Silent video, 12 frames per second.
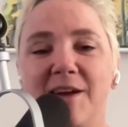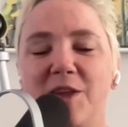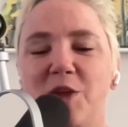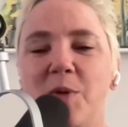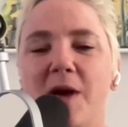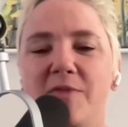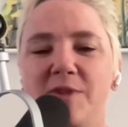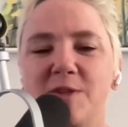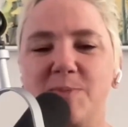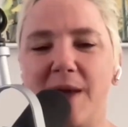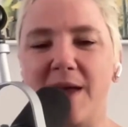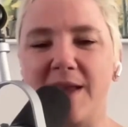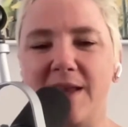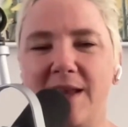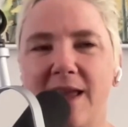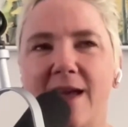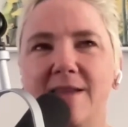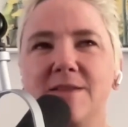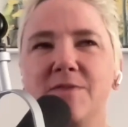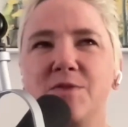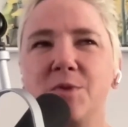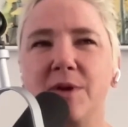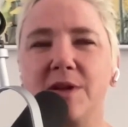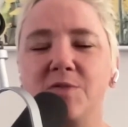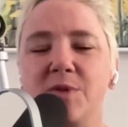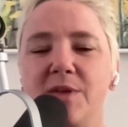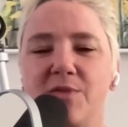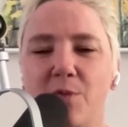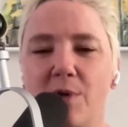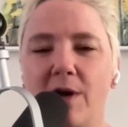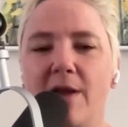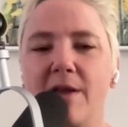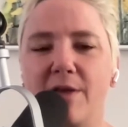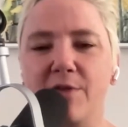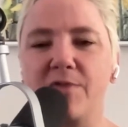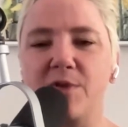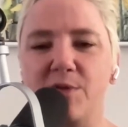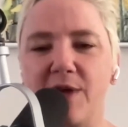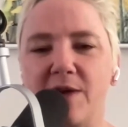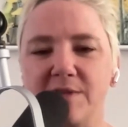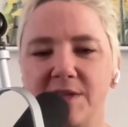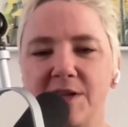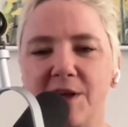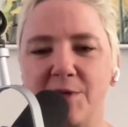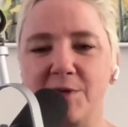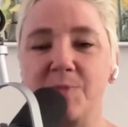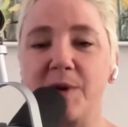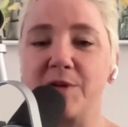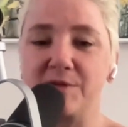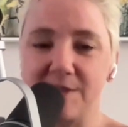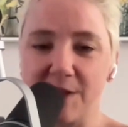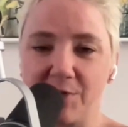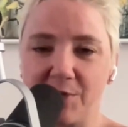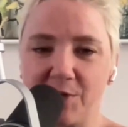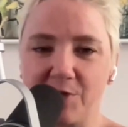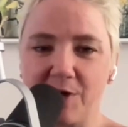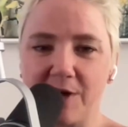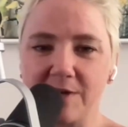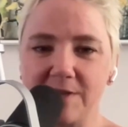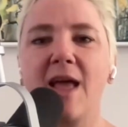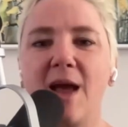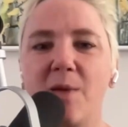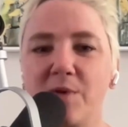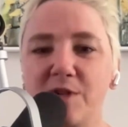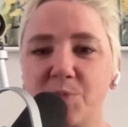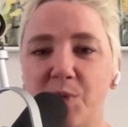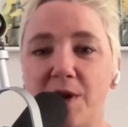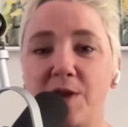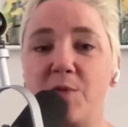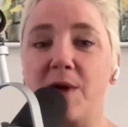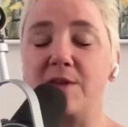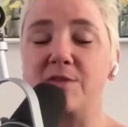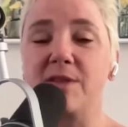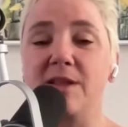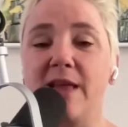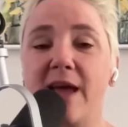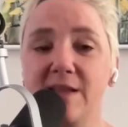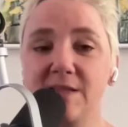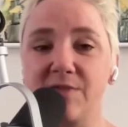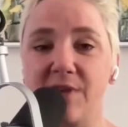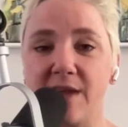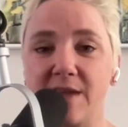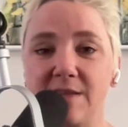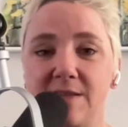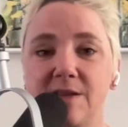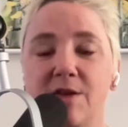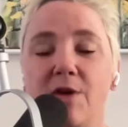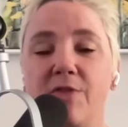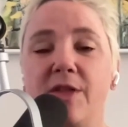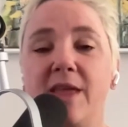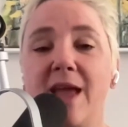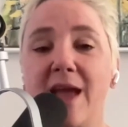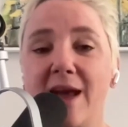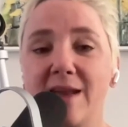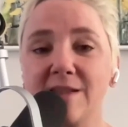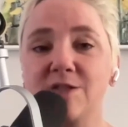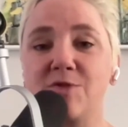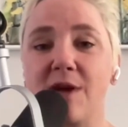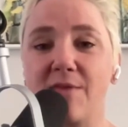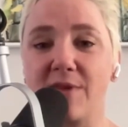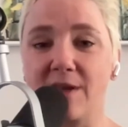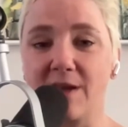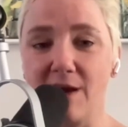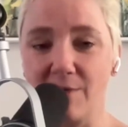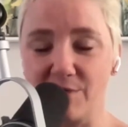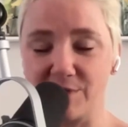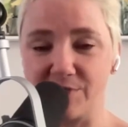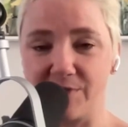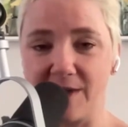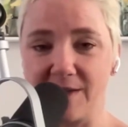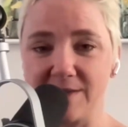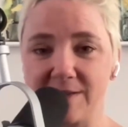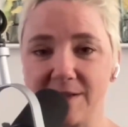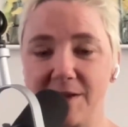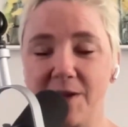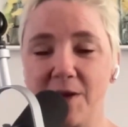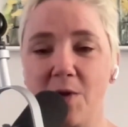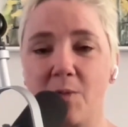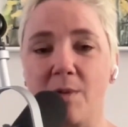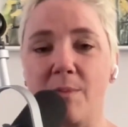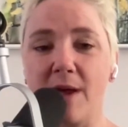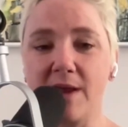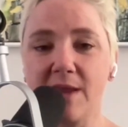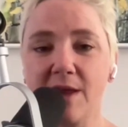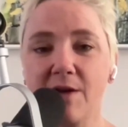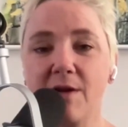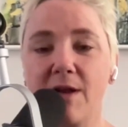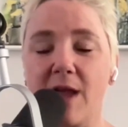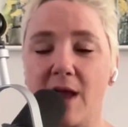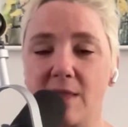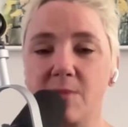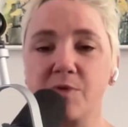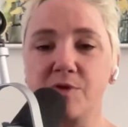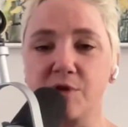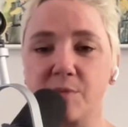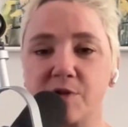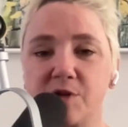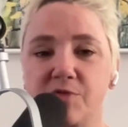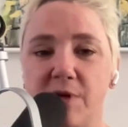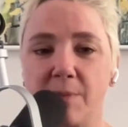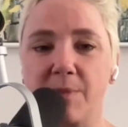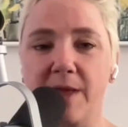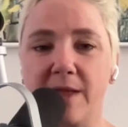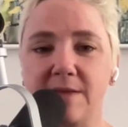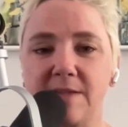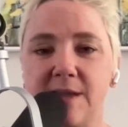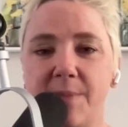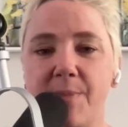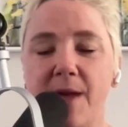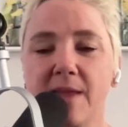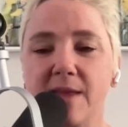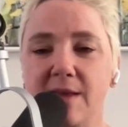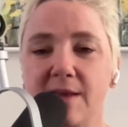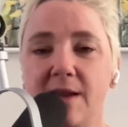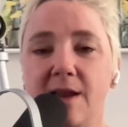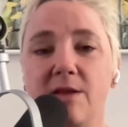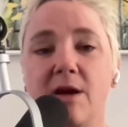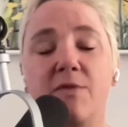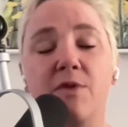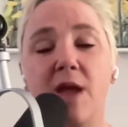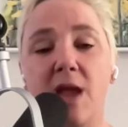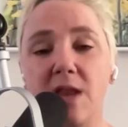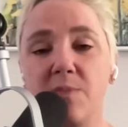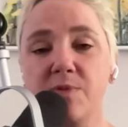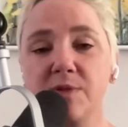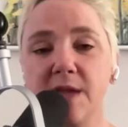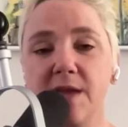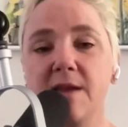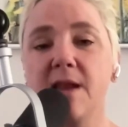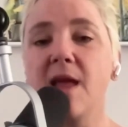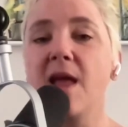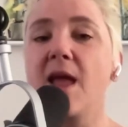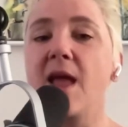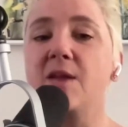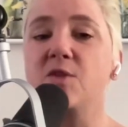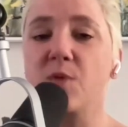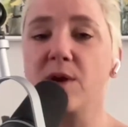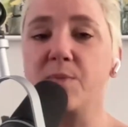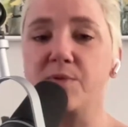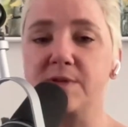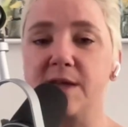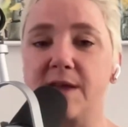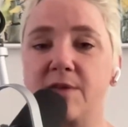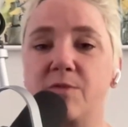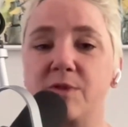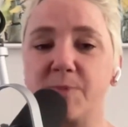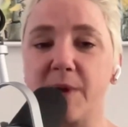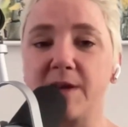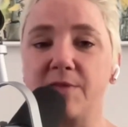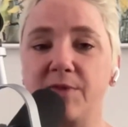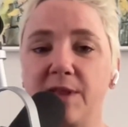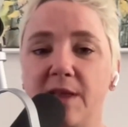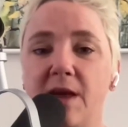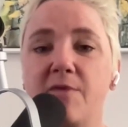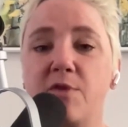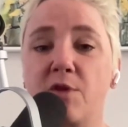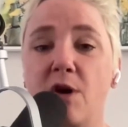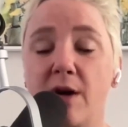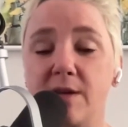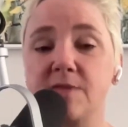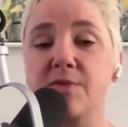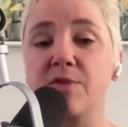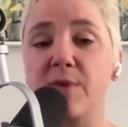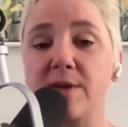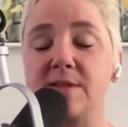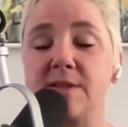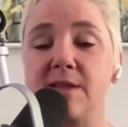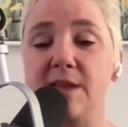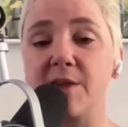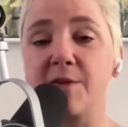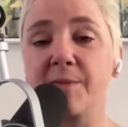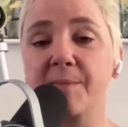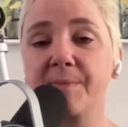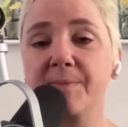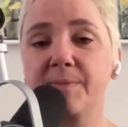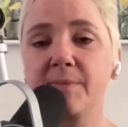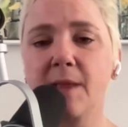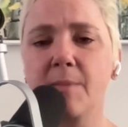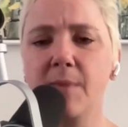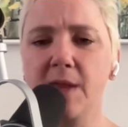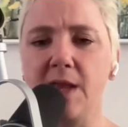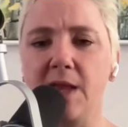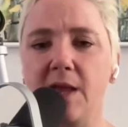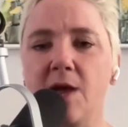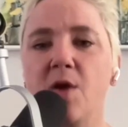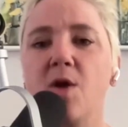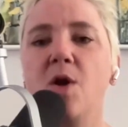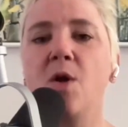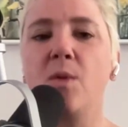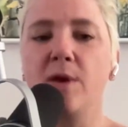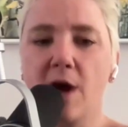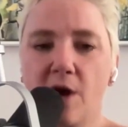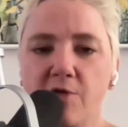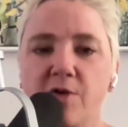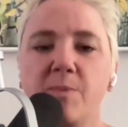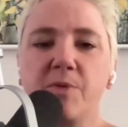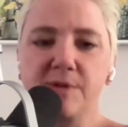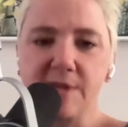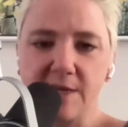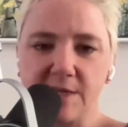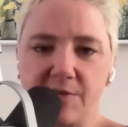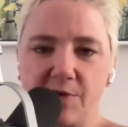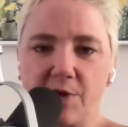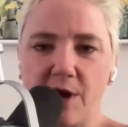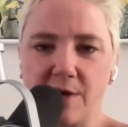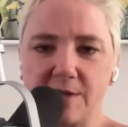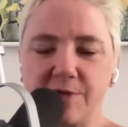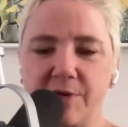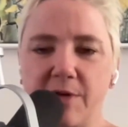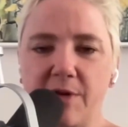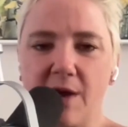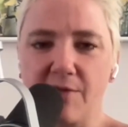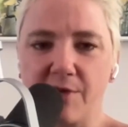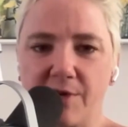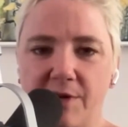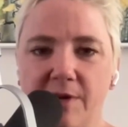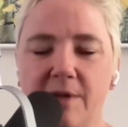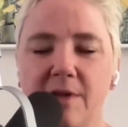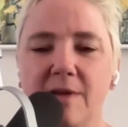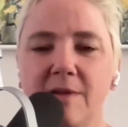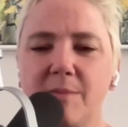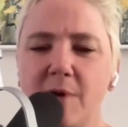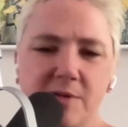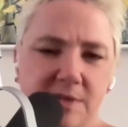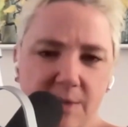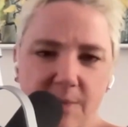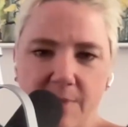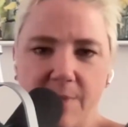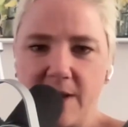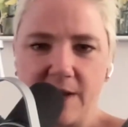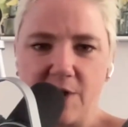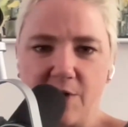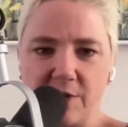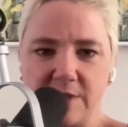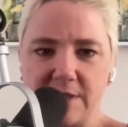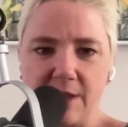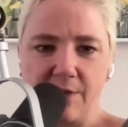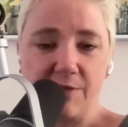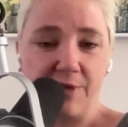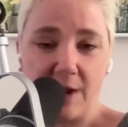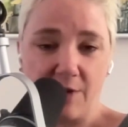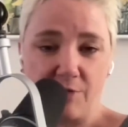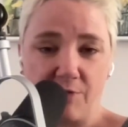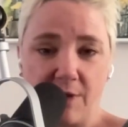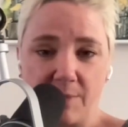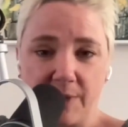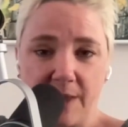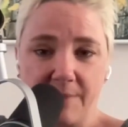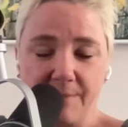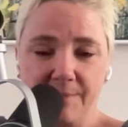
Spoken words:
You have to spend, as of 2024, another few $1,000s by yourself for the drugs, at which point you enter the last phase called the catastrophic coverage phase, where Medicare and the prescription drug plan step back in and cover 80% and 20% respectively of your costs for the rest of the year. Meaning 100% of your costs are now covered, mostly by Medicare itself, not your drug plan.